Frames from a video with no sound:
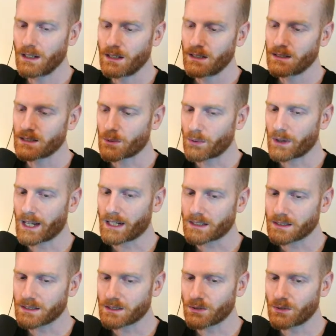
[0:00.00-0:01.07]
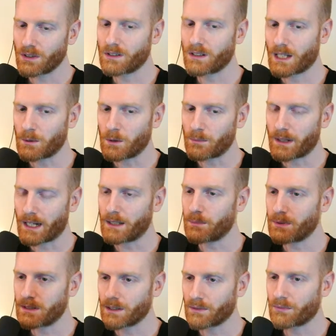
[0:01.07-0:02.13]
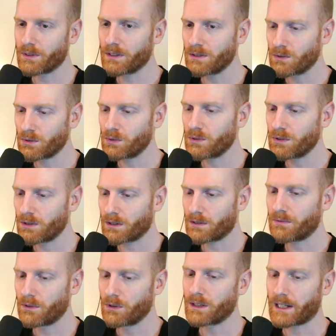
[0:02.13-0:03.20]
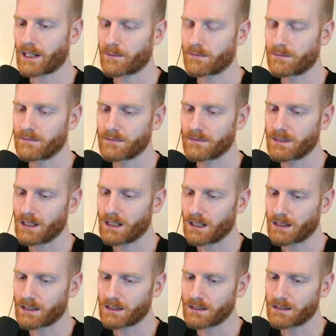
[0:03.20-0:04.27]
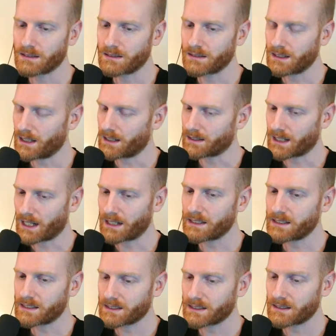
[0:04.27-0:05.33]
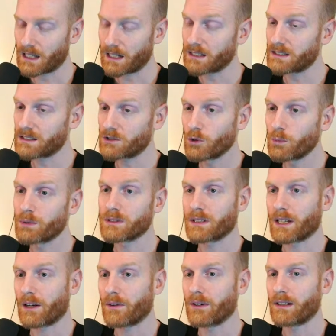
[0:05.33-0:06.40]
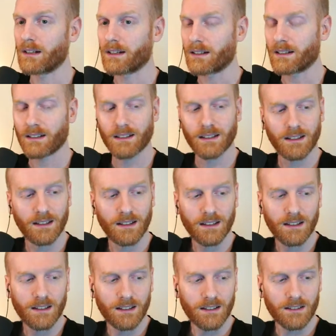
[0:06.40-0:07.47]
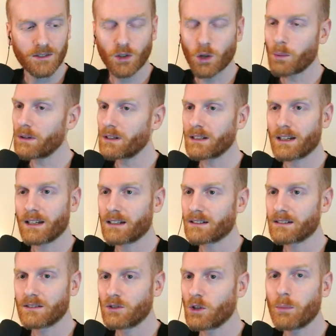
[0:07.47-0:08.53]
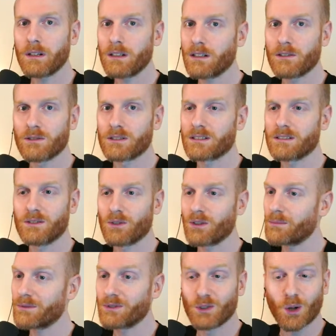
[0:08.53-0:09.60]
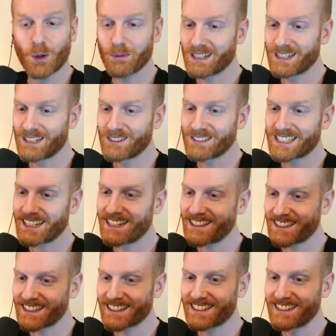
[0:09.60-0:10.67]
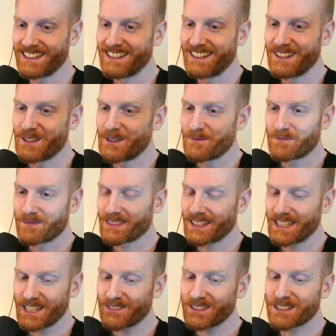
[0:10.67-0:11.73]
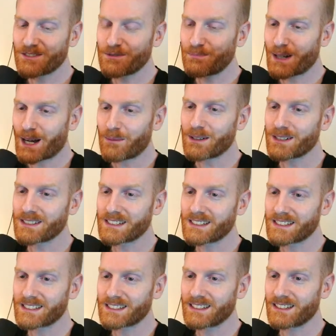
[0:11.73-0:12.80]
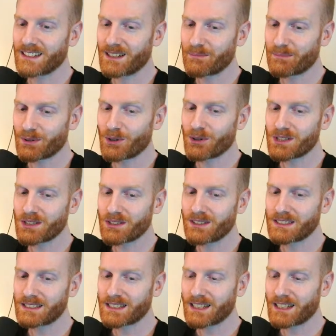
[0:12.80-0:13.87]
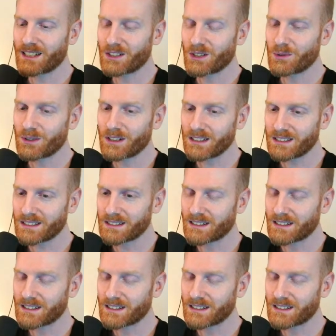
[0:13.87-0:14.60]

the reactions to your demo might be different to your full game. And yeah, that is super scary. Like, nobody knows. Nobody knows anything. Even if publishers approach you and say, you know what,